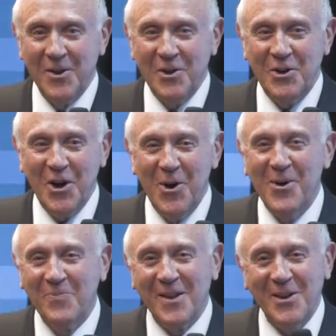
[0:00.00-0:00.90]
so,
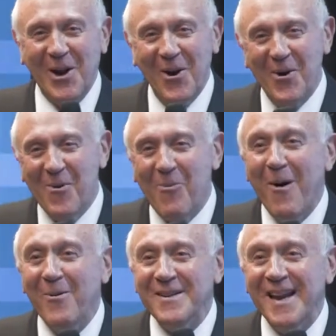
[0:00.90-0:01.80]
so,
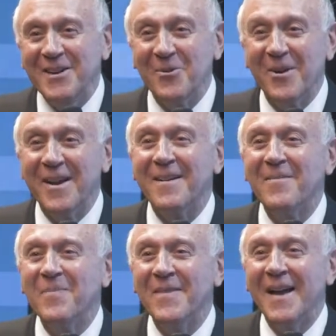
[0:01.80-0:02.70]
what was I doing?
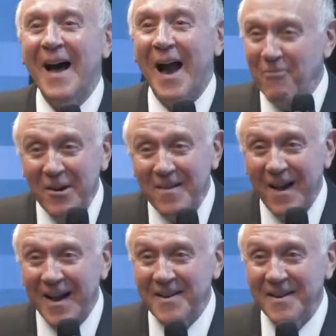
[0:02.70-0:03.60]
I
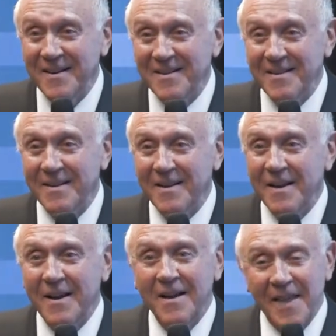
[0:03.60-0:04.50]
realized it.
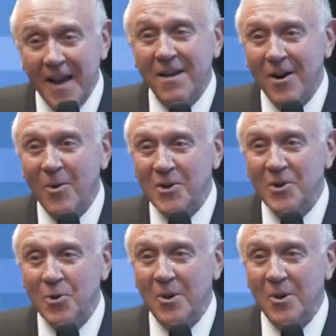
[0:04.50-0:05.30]
Thank God it wasn't too